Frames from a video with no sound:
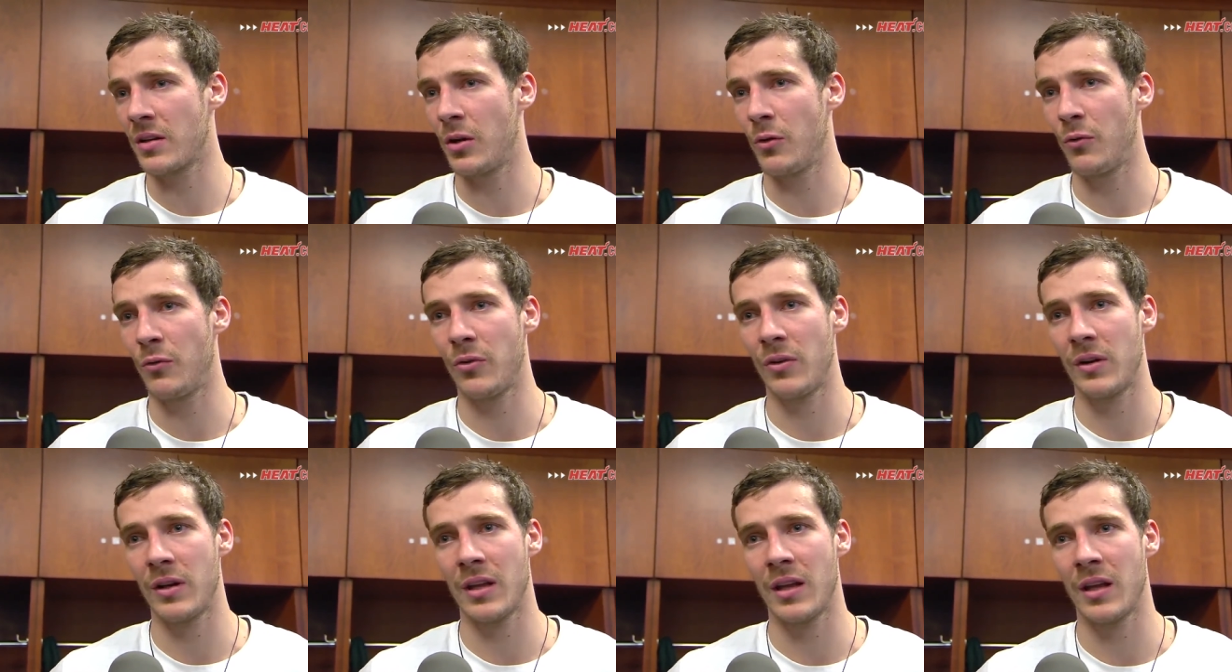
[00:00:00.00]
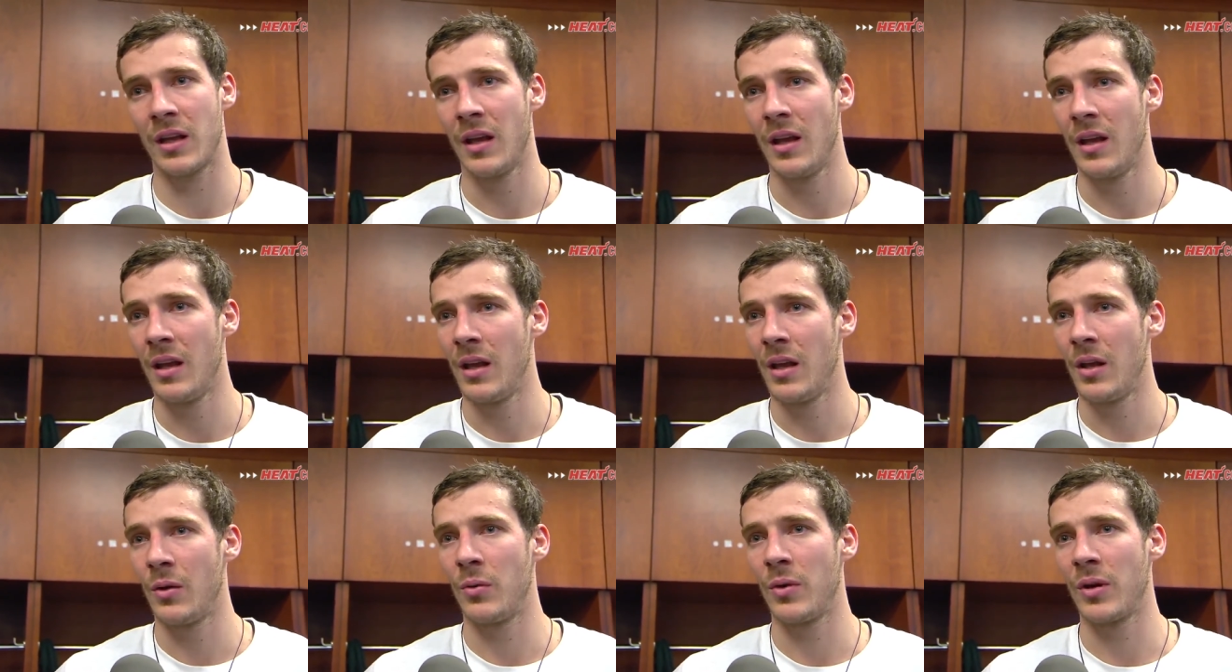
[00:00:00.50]
Hopefully,
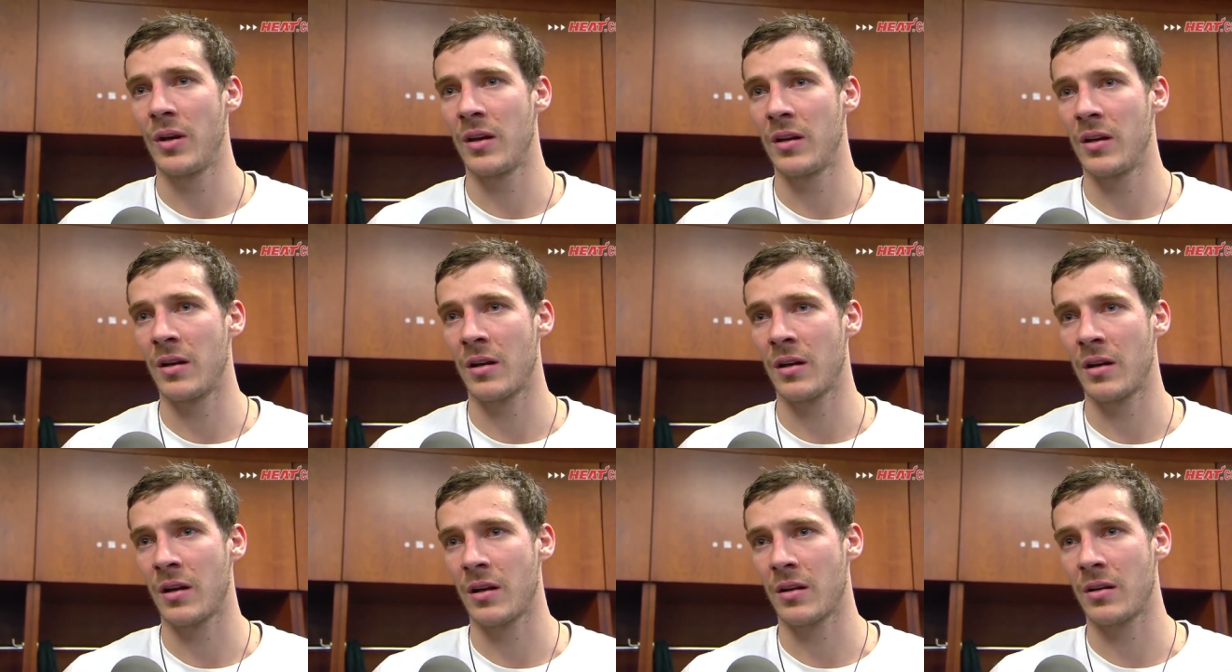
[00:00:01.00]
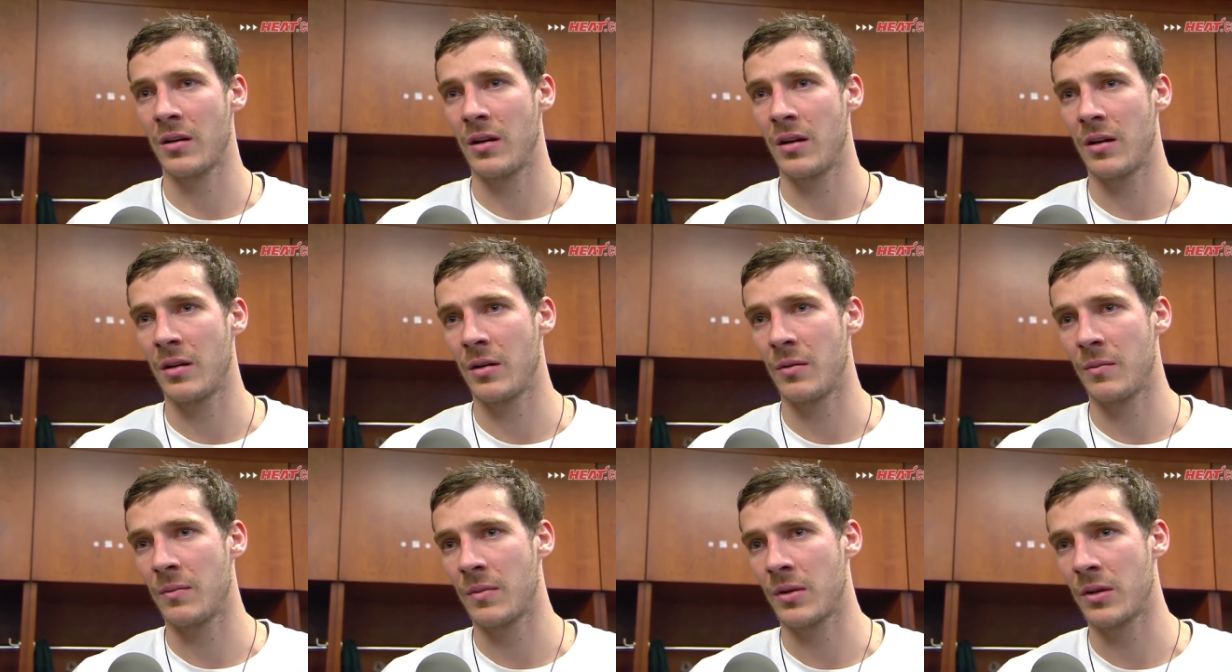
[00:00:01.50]
we're gonna
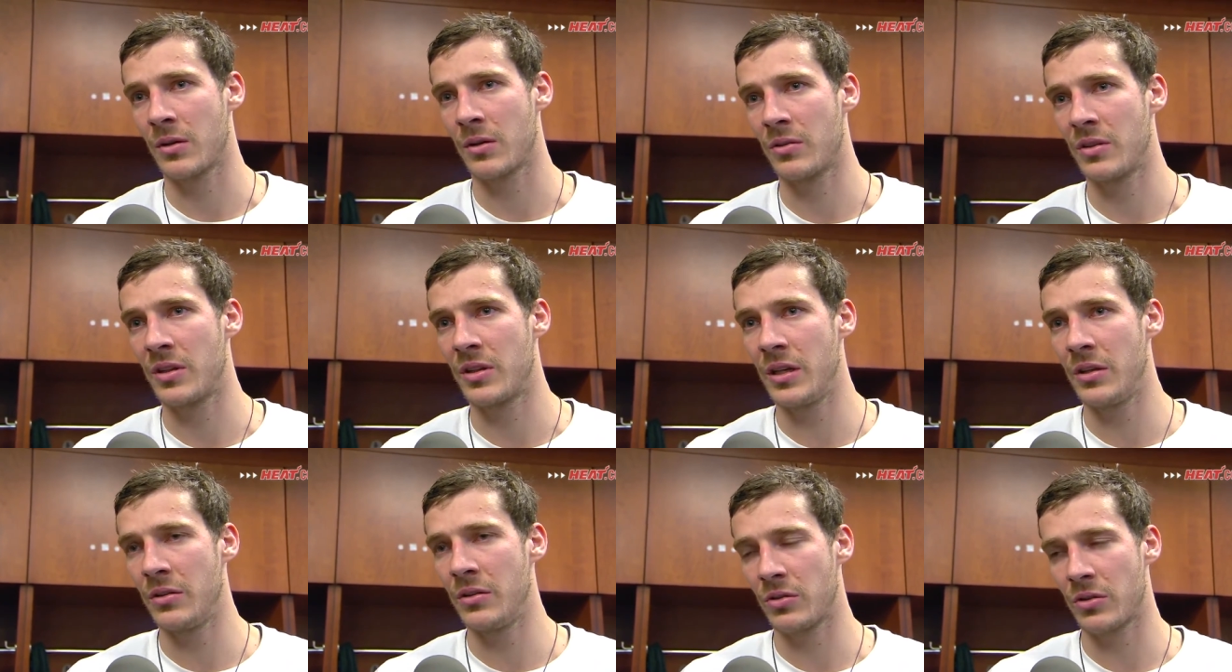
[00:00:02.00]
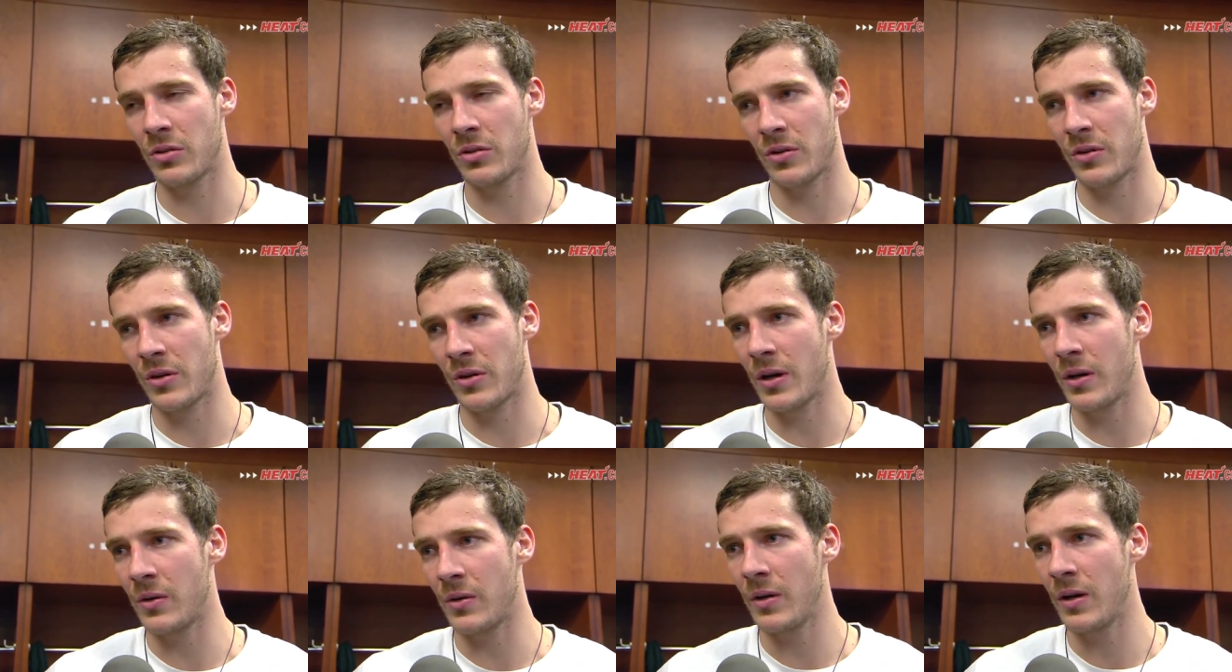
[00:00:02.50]
um, continue to
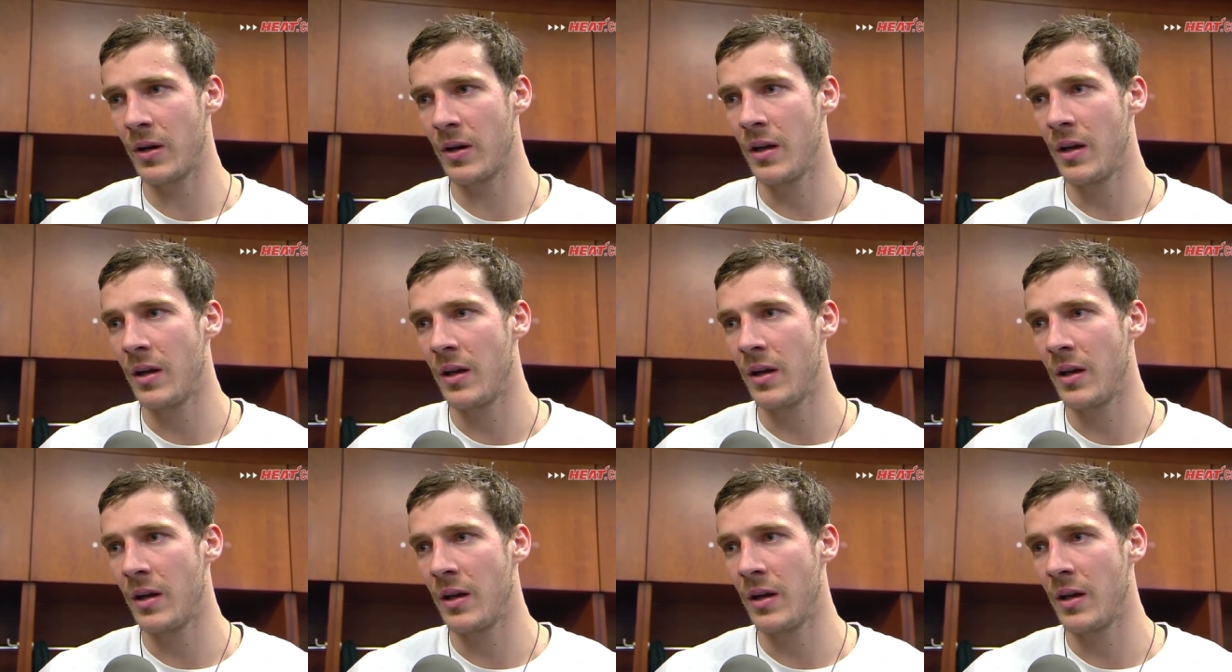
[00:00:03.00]
grow